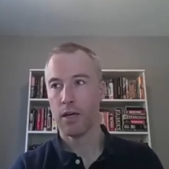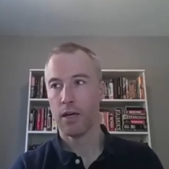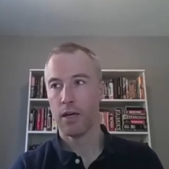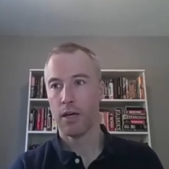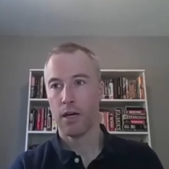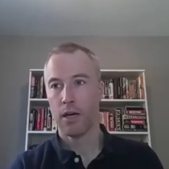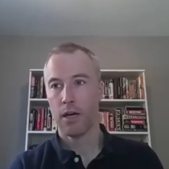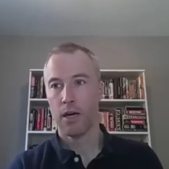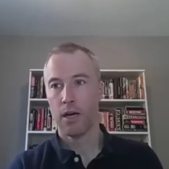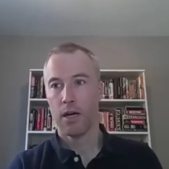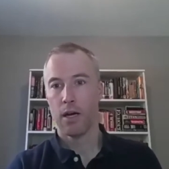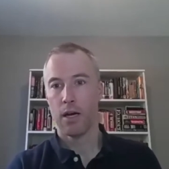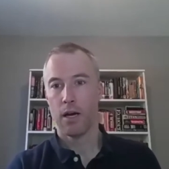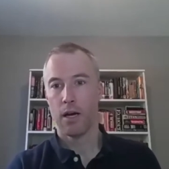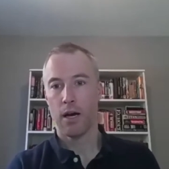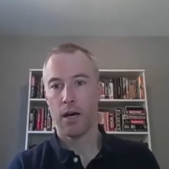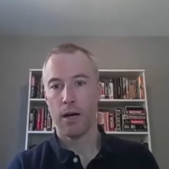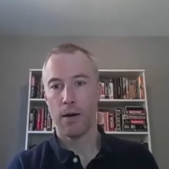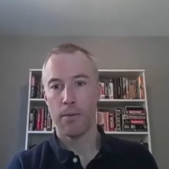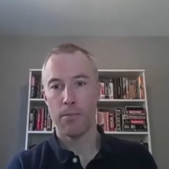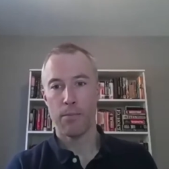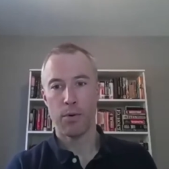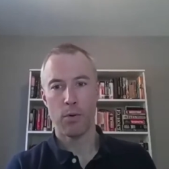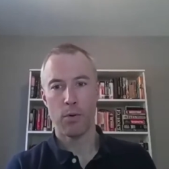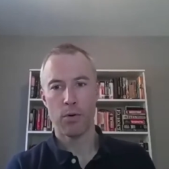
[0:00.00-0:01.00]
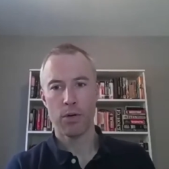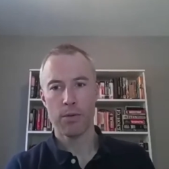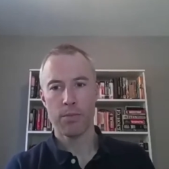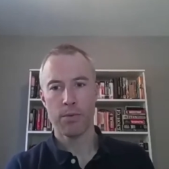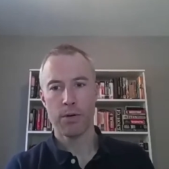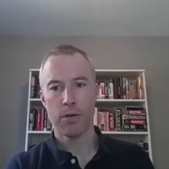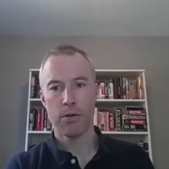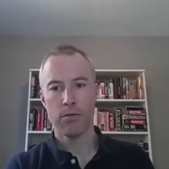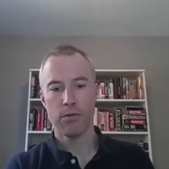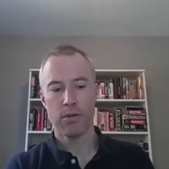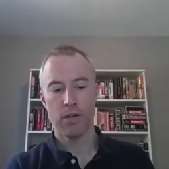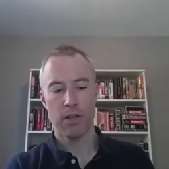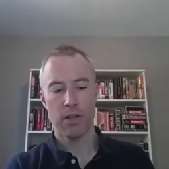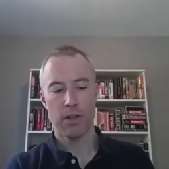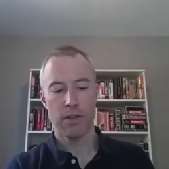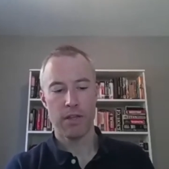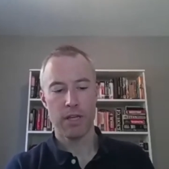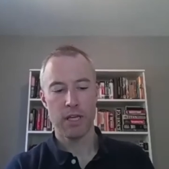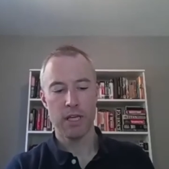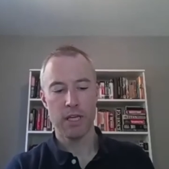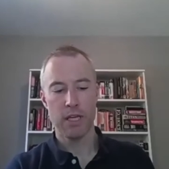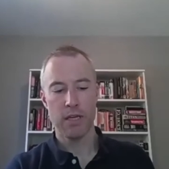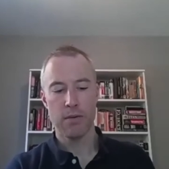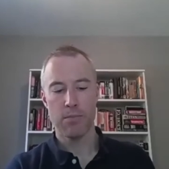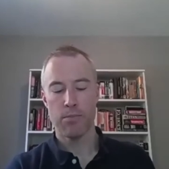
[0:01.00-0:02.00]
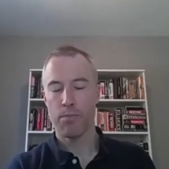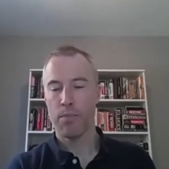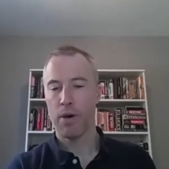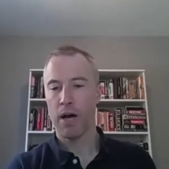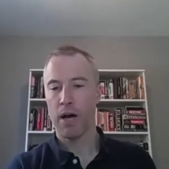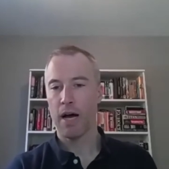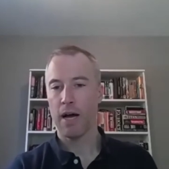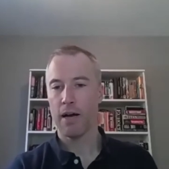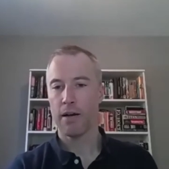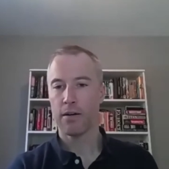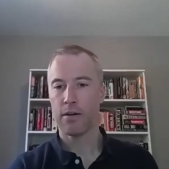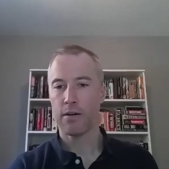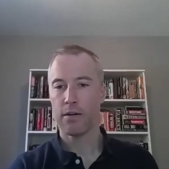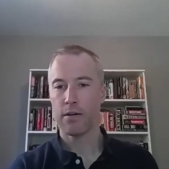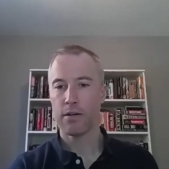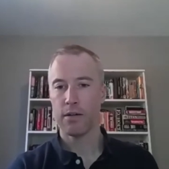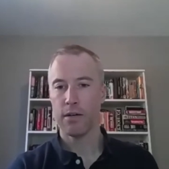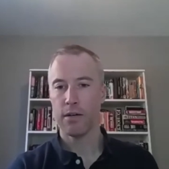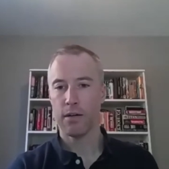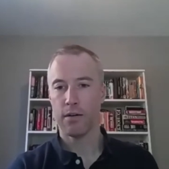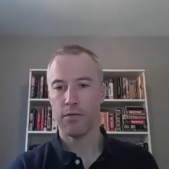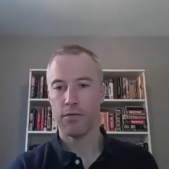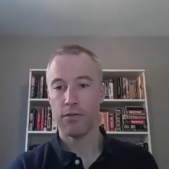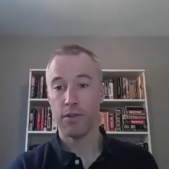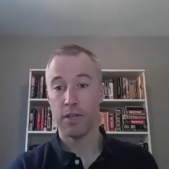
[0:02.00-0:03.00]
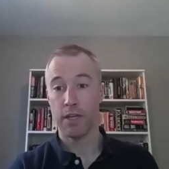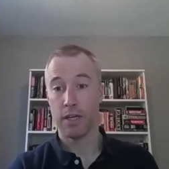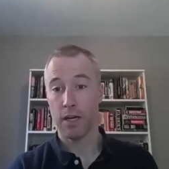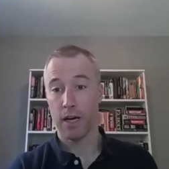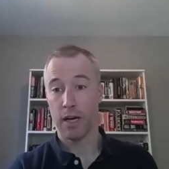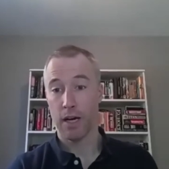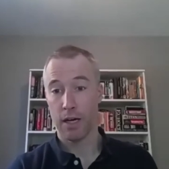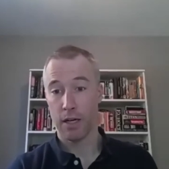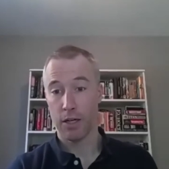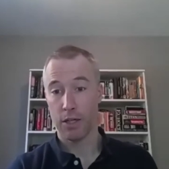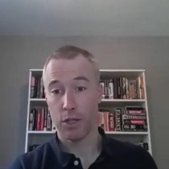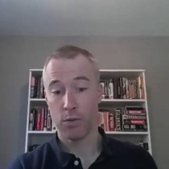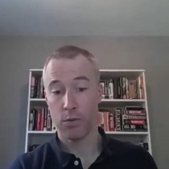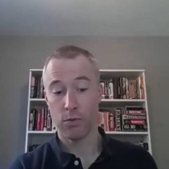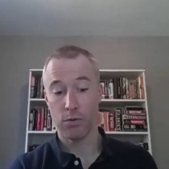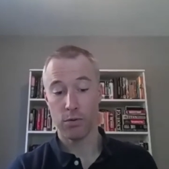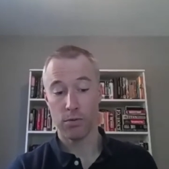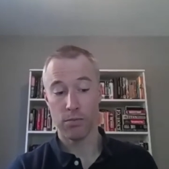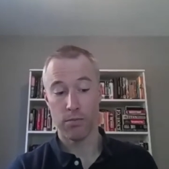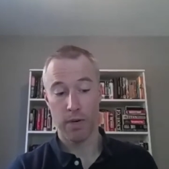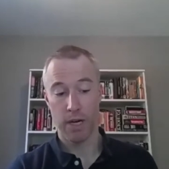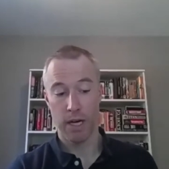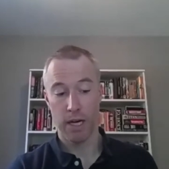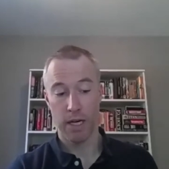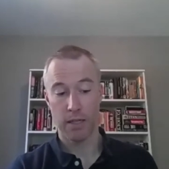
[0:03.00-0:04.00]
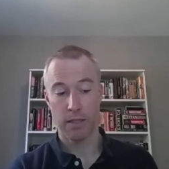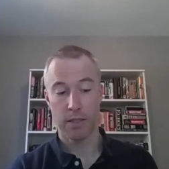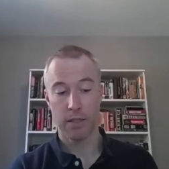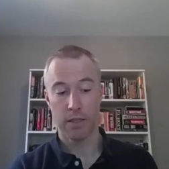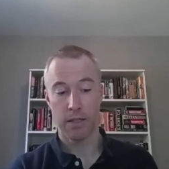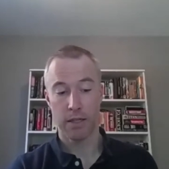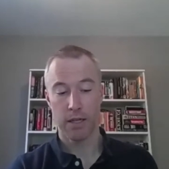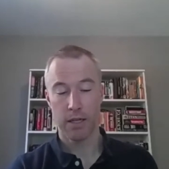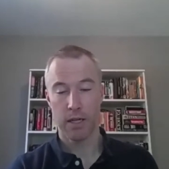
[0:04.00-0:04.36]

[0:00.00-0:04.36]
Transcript: But what about the pattern of the actual mask?